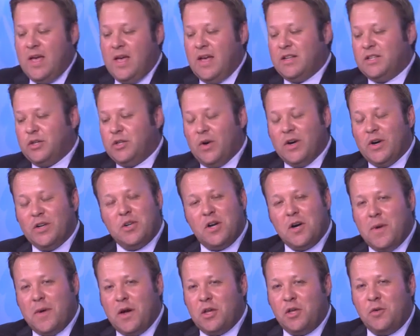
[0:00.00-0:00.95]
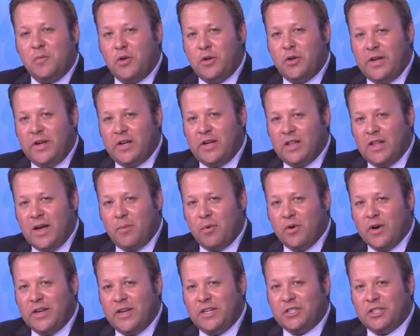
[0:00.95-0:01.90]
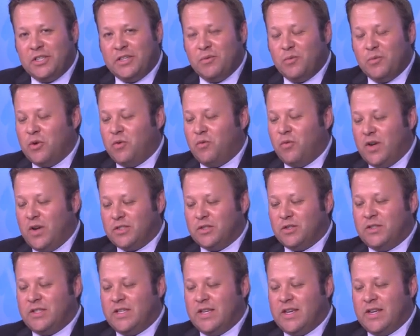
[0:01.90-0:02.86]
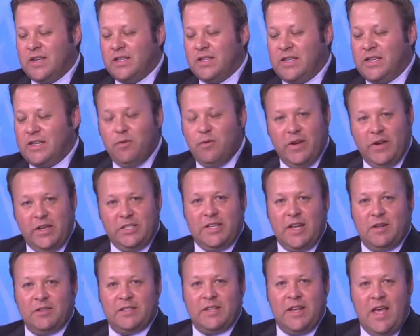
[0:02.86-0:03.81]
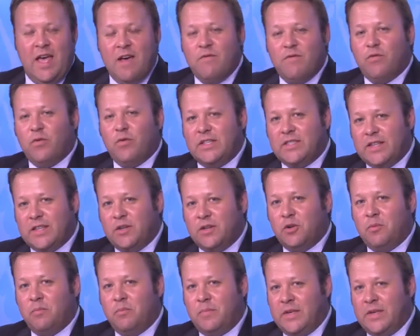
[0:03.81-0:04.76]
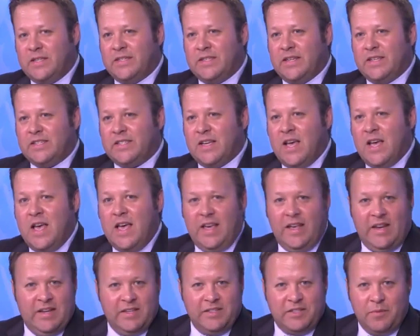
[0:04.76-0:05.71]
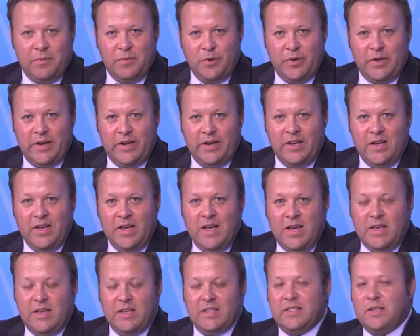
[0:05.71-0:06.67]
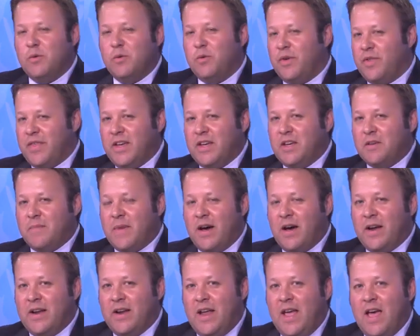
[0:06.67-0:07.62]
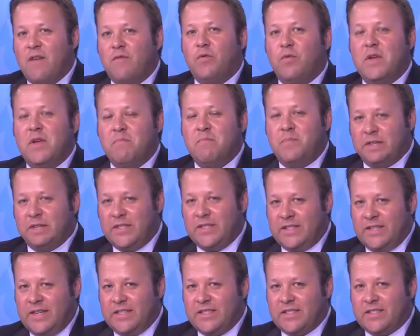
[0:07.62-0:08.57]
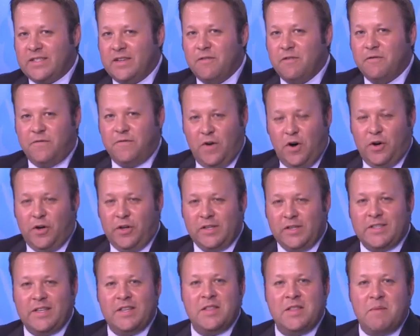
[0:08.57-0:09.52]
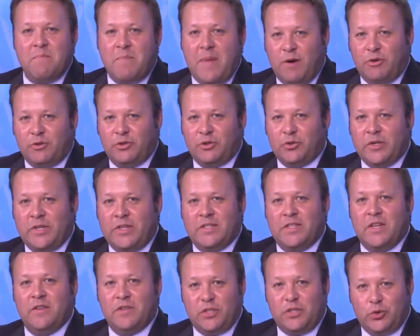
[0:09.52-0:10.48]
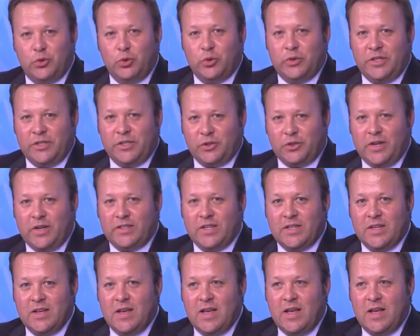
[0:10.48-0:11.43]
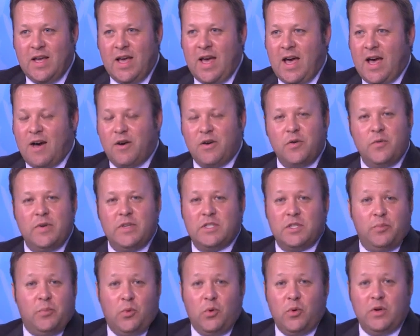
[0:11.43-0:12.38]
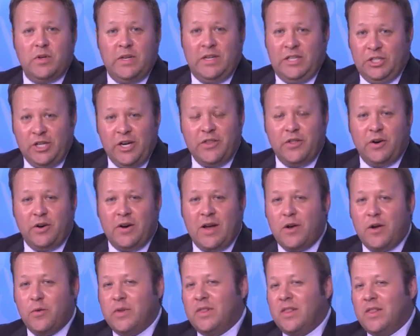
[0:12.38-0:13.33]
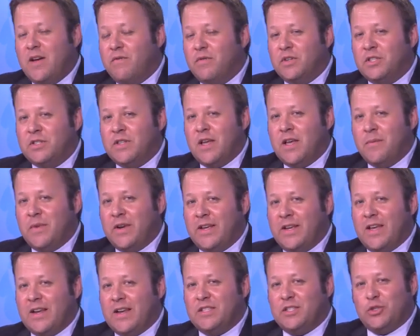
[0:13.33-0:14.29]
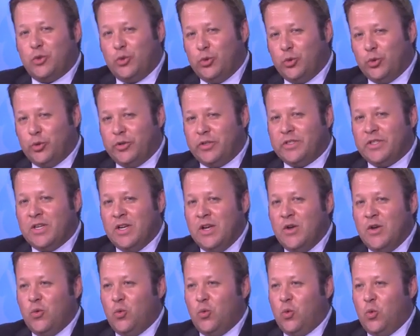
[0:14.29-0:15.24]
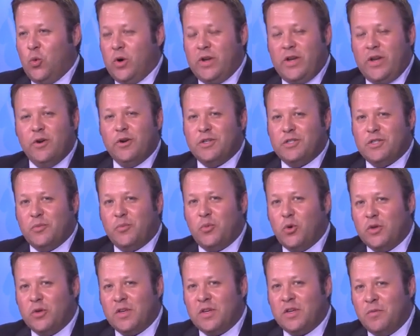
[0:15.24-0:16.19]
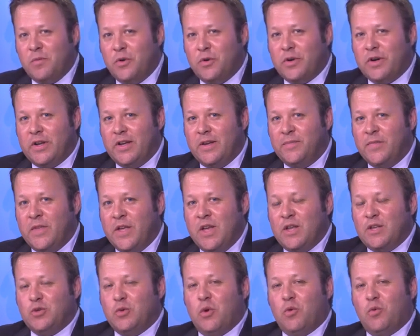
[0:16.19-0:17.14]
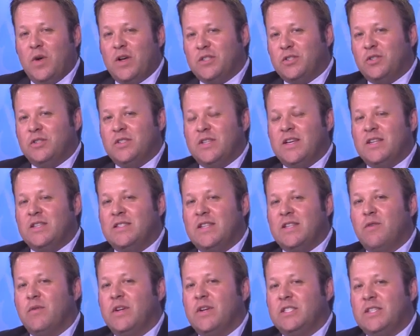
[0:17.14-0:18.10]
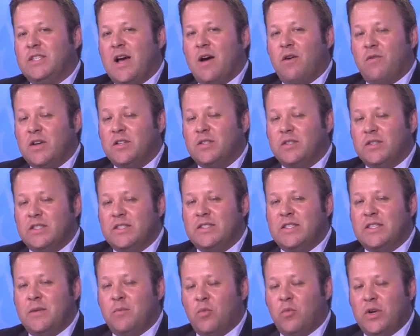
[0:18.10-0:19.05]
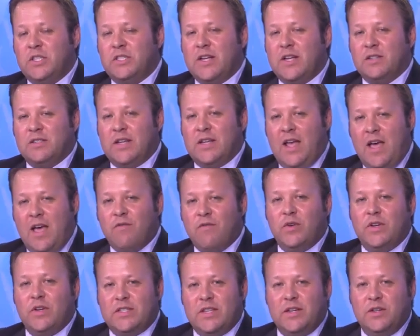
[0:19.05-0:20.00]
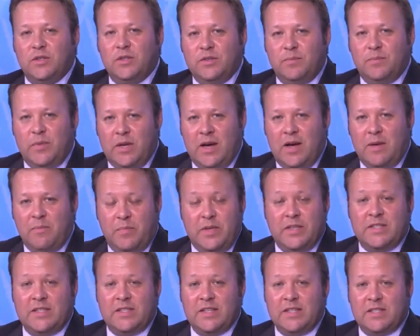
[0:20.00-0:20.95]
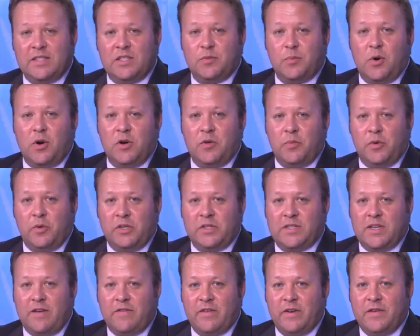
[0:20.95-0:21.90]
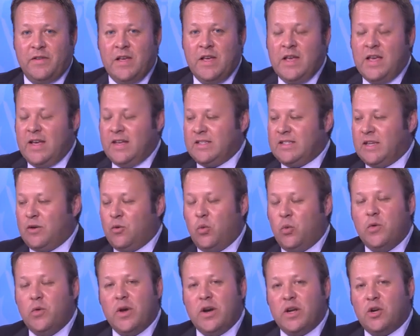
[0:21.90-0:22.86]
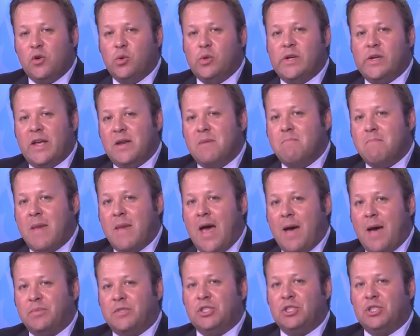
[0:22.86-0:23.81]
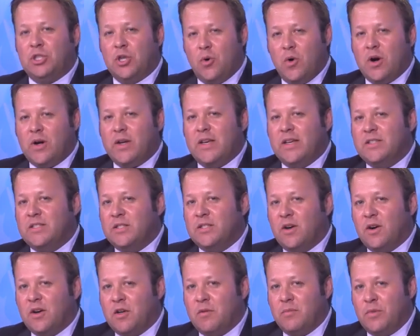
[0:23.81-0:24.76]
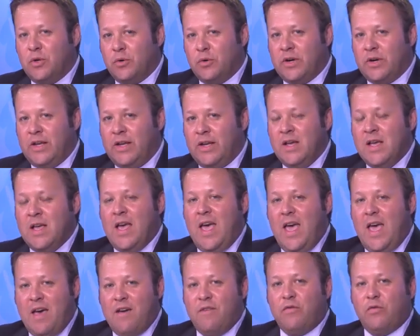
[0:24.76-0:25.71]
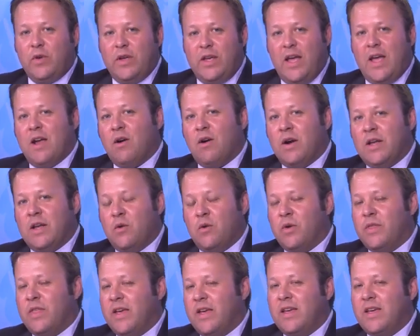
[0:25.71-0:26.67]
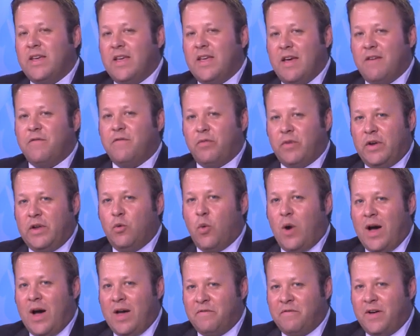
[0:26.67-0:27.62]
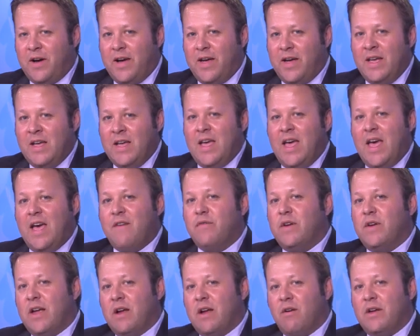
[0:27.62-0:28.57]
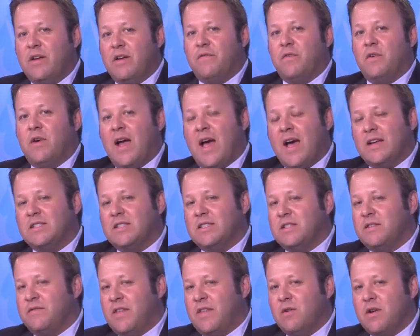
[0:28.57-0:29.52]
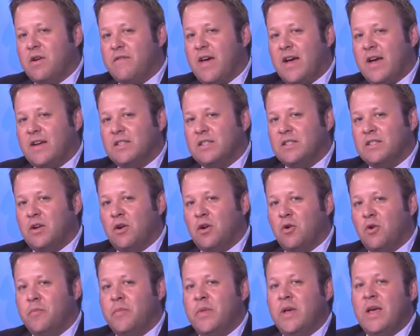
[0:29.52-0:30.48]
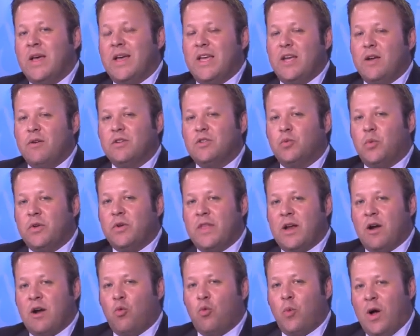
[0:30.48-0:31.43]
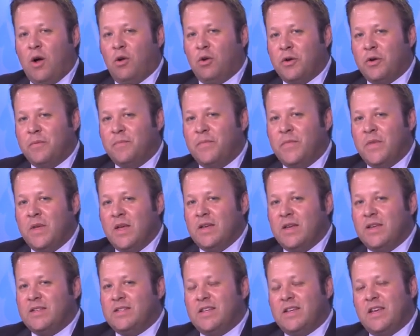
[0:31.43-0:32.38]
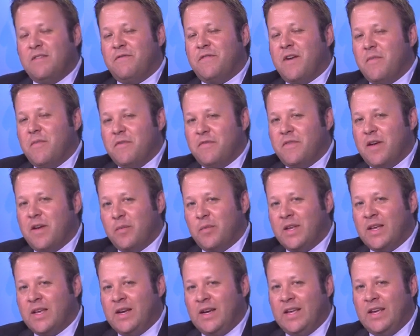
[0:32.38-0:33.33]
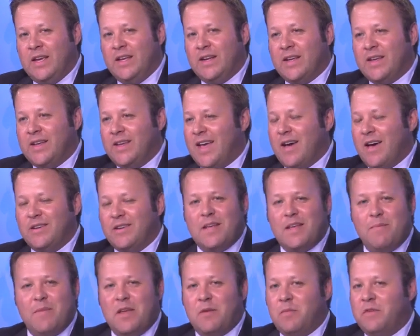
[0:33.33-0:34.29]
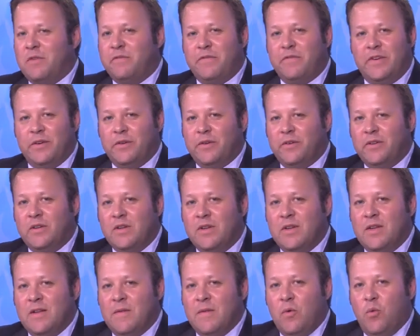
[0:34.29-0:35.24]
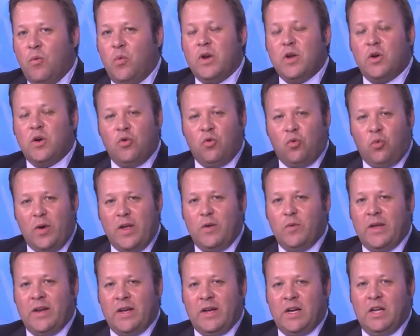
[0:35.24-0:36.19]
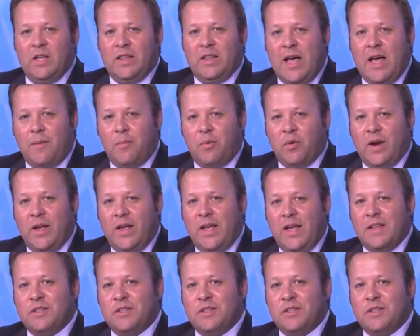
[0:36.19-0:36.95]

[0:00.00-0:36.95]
And so you want to talk about community collaboration. What Russell did is he reached out to every single business in his community. You see, when we think about it, every business falls in the boundaries of a school district. How do we support each other? How do we leverage them? And again, as schools, we're here to support the community. So what Russell did is Russell and his team reached out to every single business in Spartanburg 7 and said, we want to create a map to show our kids in our community every area where they can get free Wi-Fi, every area for access. If they don't have access at home, here is where they are welcome. You see, if I'm a family in need, how does that make me feel? What a great way to collaborate.